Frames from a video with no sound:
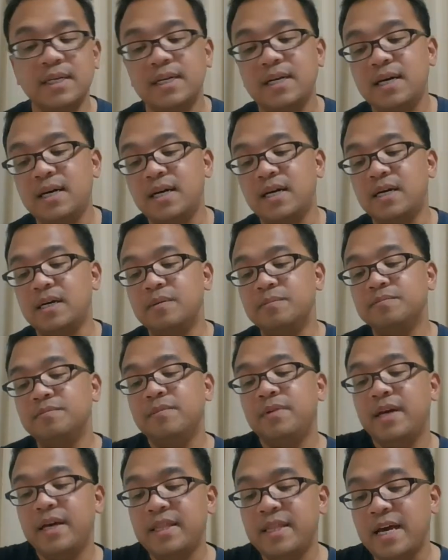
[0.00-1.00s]
and
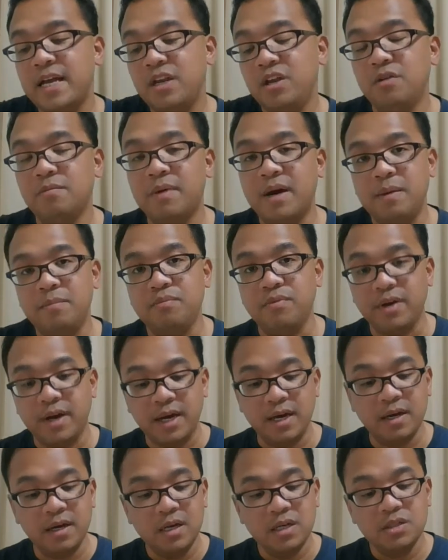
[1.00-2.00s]
that you might
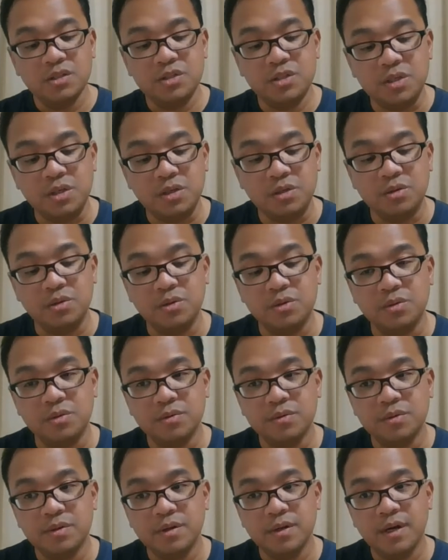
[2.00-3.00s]
bring to
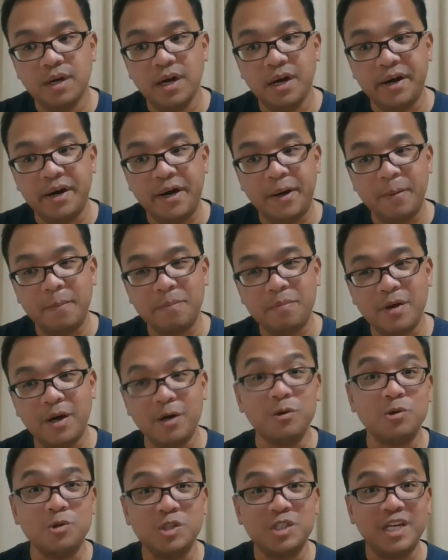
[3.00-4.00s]

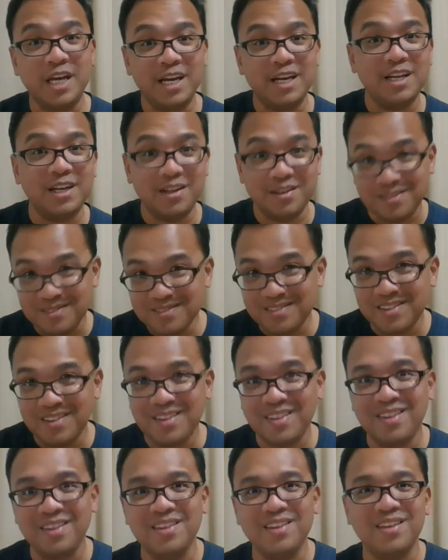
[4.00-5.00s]
understanding
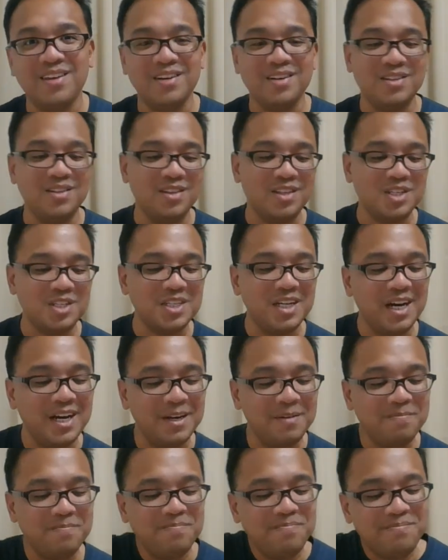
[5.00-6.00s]
the
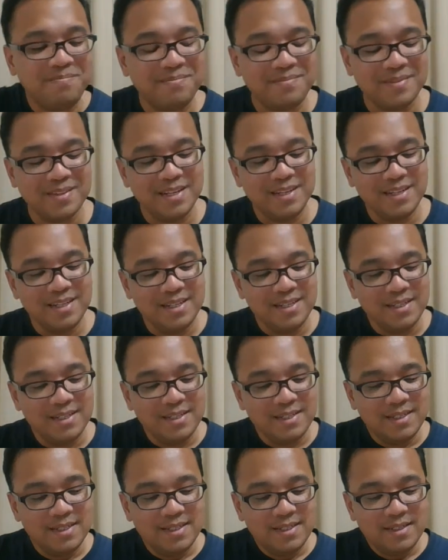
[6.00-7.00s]
sign.
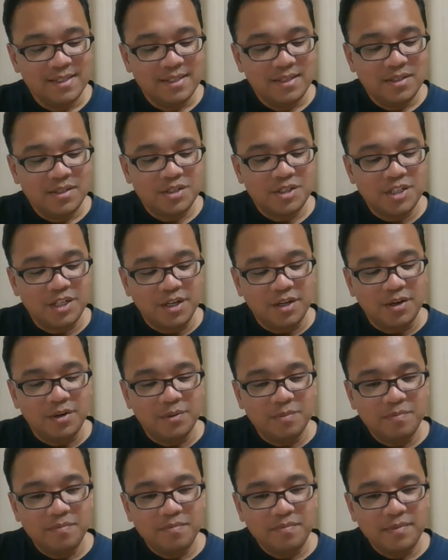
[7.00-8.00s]

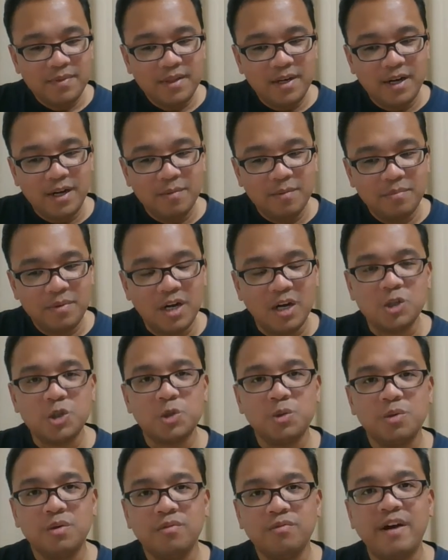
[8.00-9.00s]
So
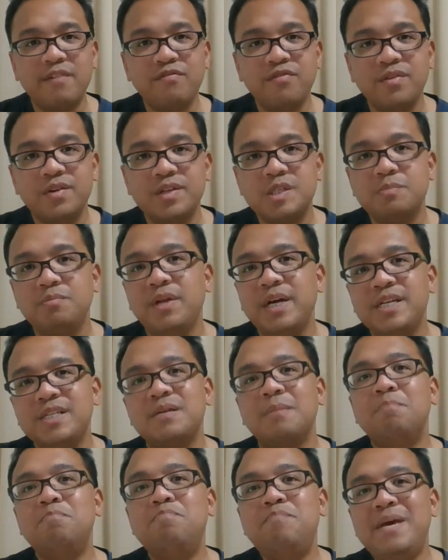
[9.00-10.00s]
cultural reference plays a
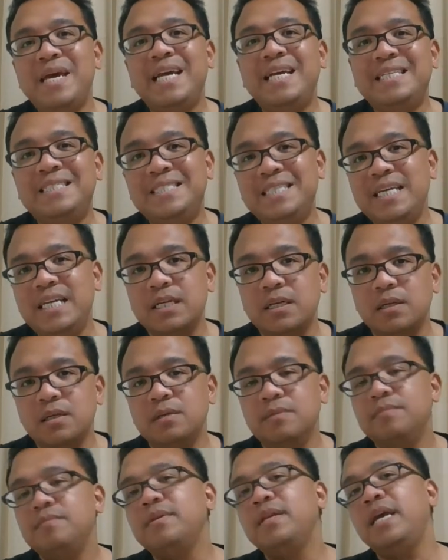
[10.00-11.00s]
big deal
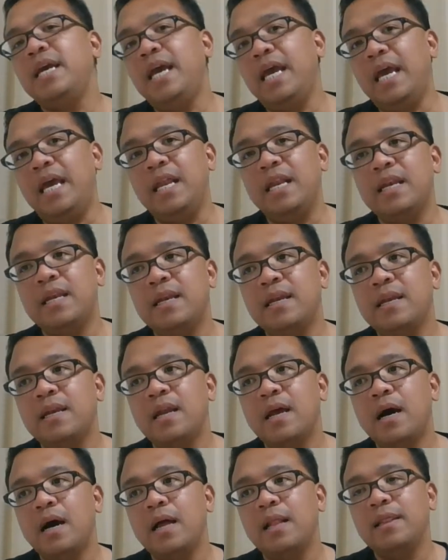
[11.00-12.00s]
in
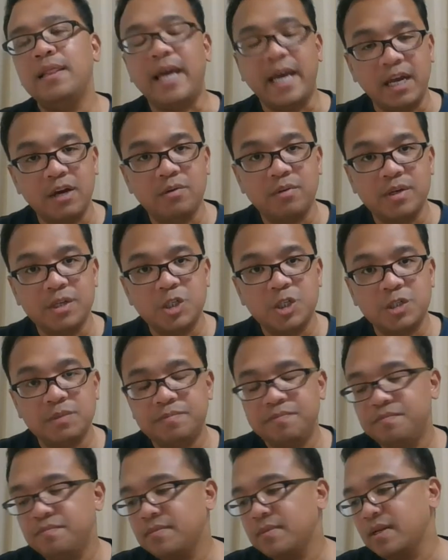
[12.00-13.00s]
language,
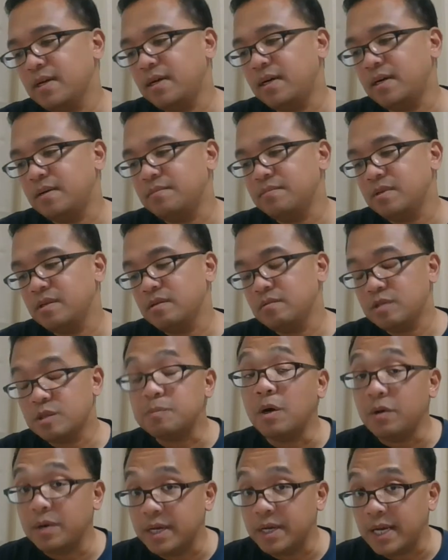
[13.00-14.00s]

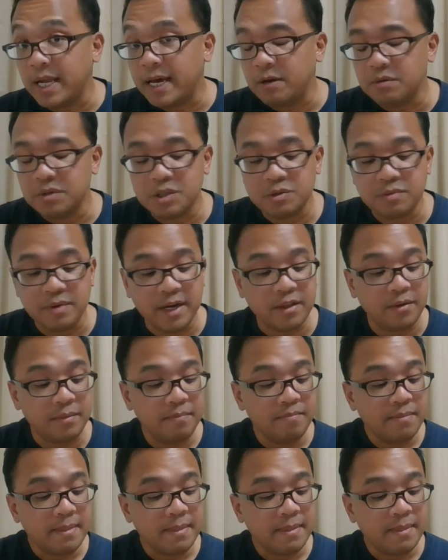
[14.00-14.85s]
spoken language rather.